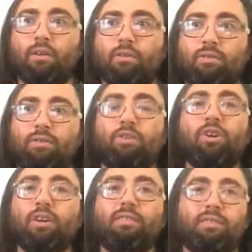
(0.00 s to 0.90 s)
to
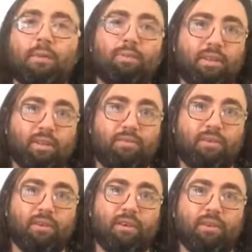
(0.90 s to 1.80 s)
look at something
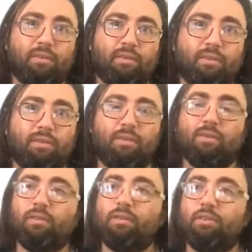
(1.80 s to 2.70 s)
differently,
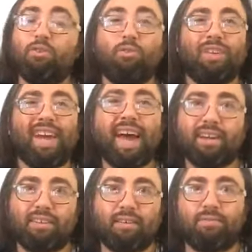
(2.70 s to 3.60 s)
to
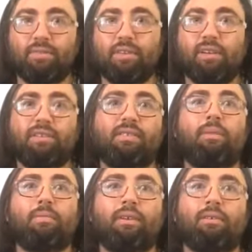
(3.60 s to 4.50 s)
react differently to
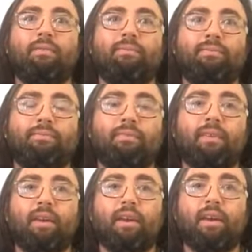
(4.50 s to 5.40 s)
something.
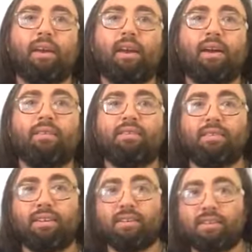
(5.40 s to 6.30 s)
And these
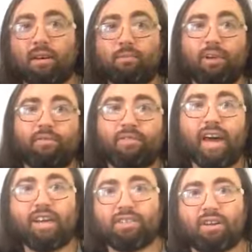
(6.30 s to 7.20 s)
things come like
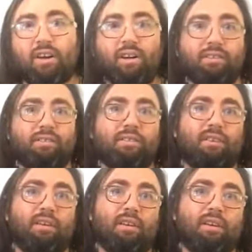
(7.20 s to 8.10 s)
flashcards.
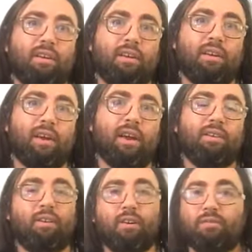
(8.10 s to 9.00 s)
And
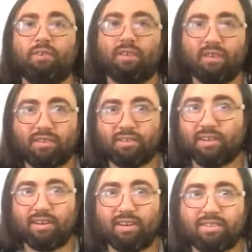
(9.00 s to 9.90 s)
they're of a,
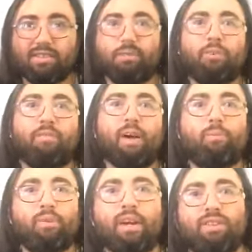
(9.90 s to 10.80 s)
a, a similar
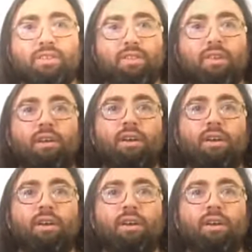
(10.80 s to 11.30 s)
vibration